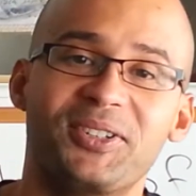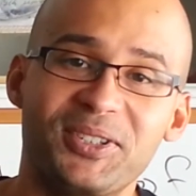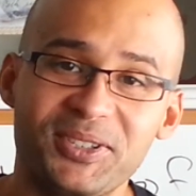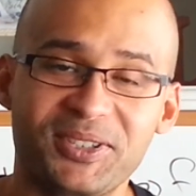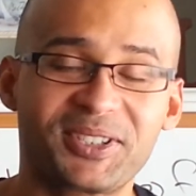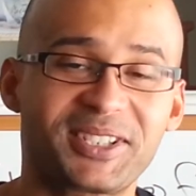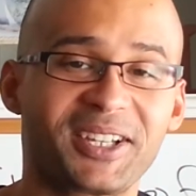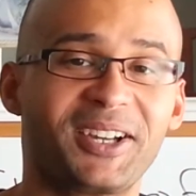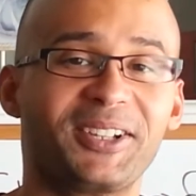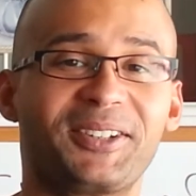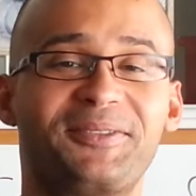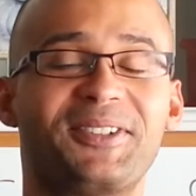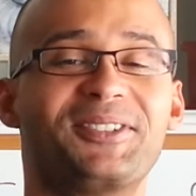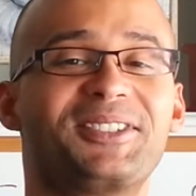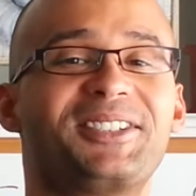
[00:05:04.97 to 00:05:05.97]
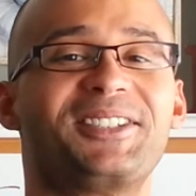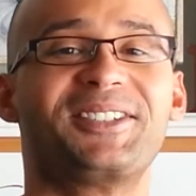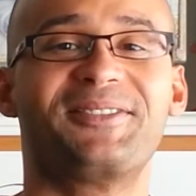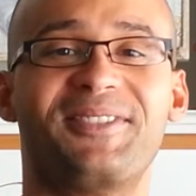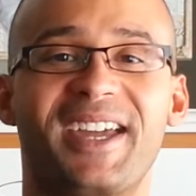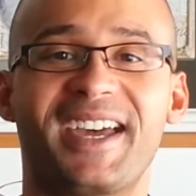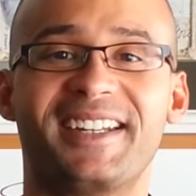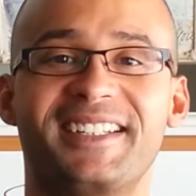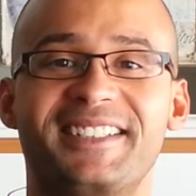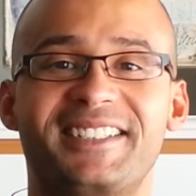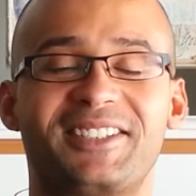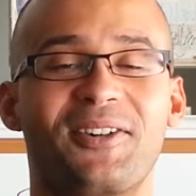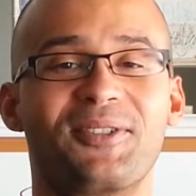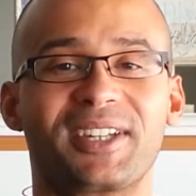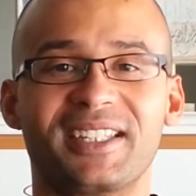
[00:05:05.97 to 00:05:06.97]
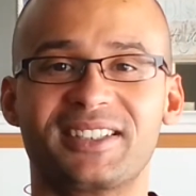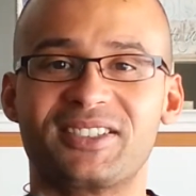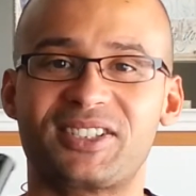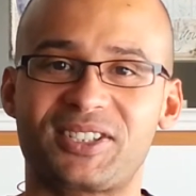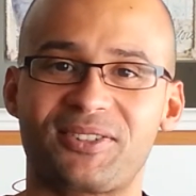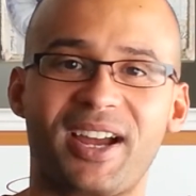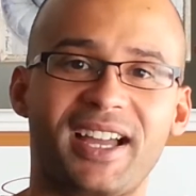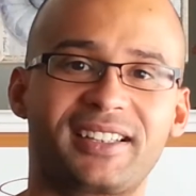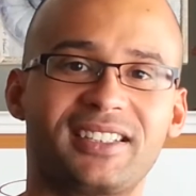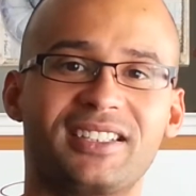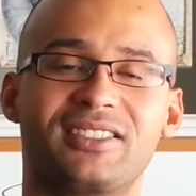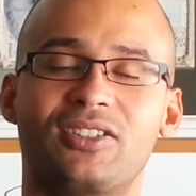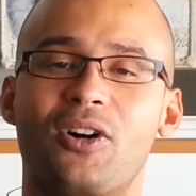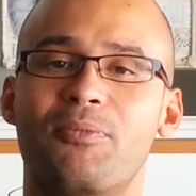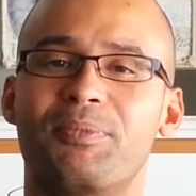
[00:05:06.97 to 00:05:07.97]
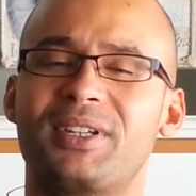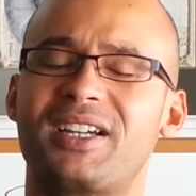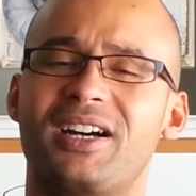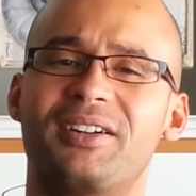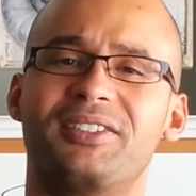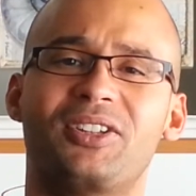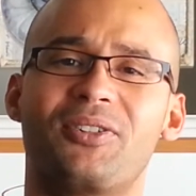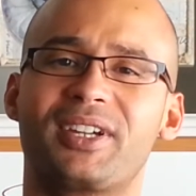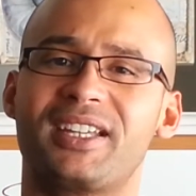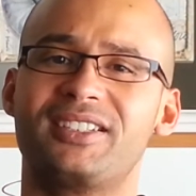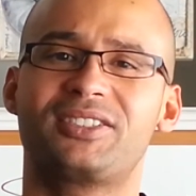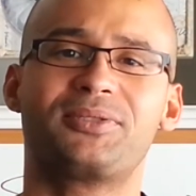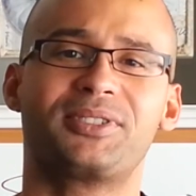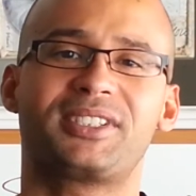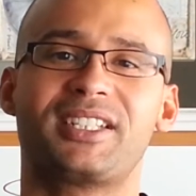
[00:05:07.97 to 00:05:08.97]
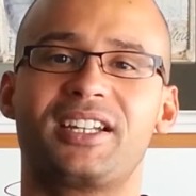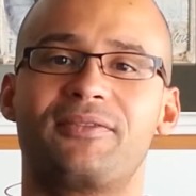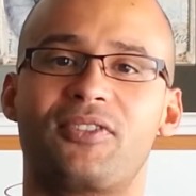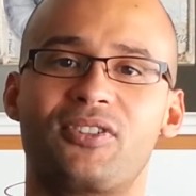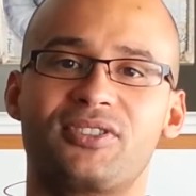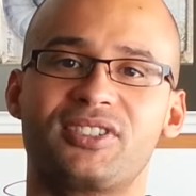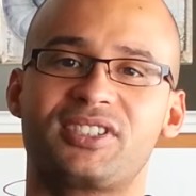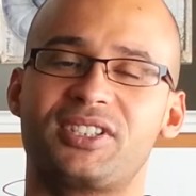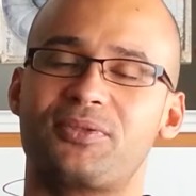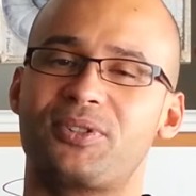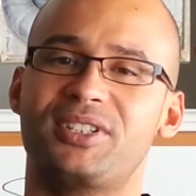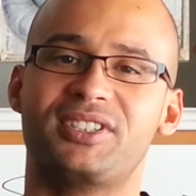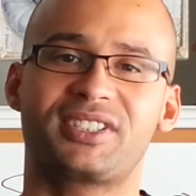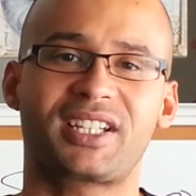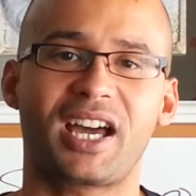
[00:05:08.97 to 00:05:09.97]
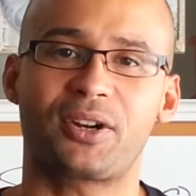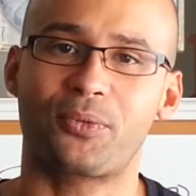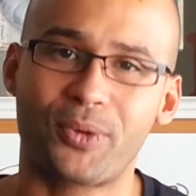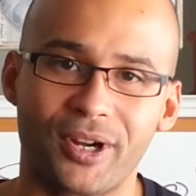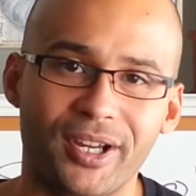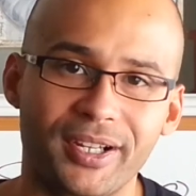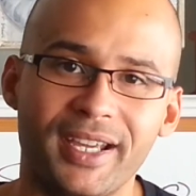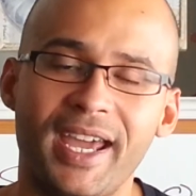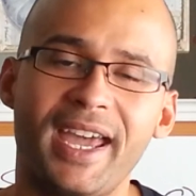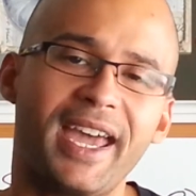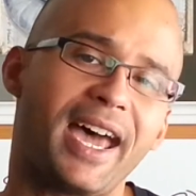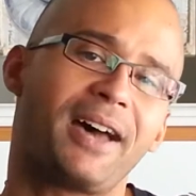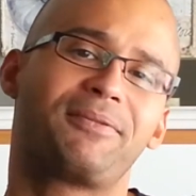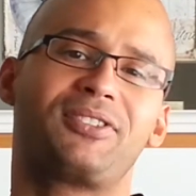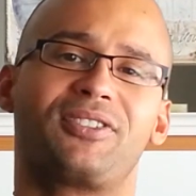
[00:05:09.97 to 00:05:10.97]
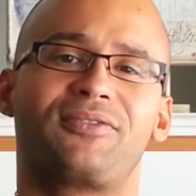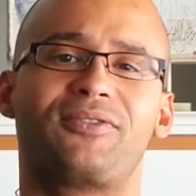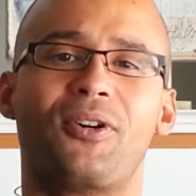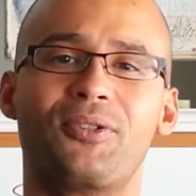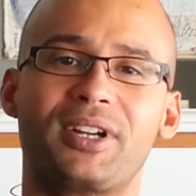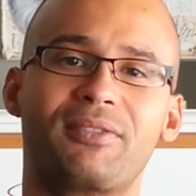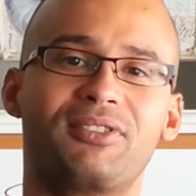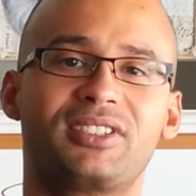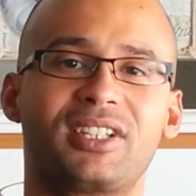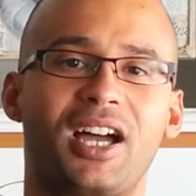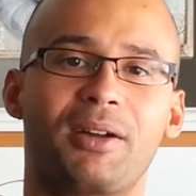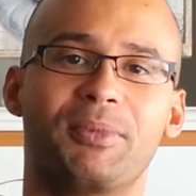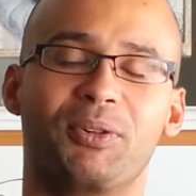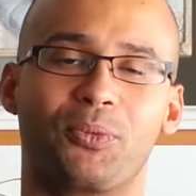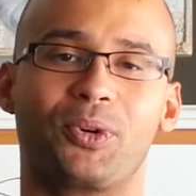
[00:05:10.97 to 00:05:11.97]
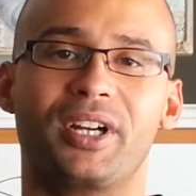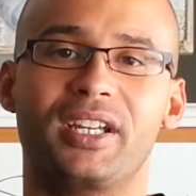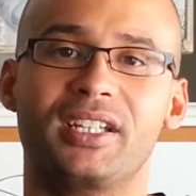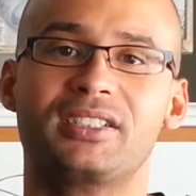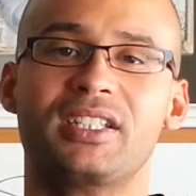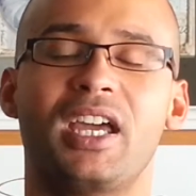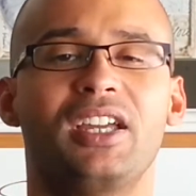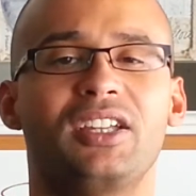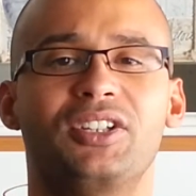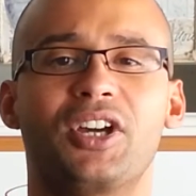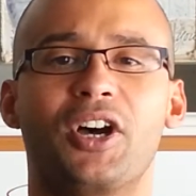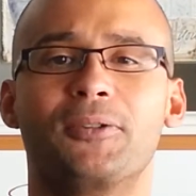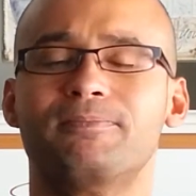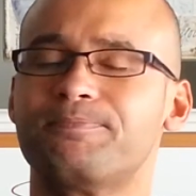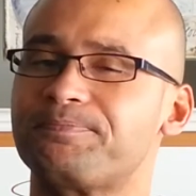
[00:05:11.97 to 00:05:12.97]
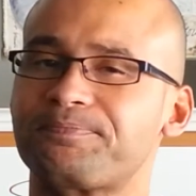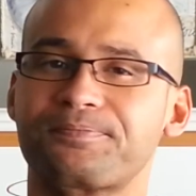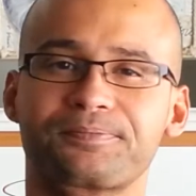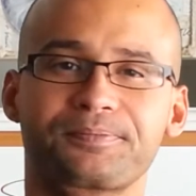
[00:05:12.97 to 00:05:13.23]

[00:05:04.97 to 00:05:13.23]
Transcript: use your cellular phones to your advantage. Don't get distracted. Don't become, don't get into a state of urgency where you just got to run after your phone every time it rings. You know,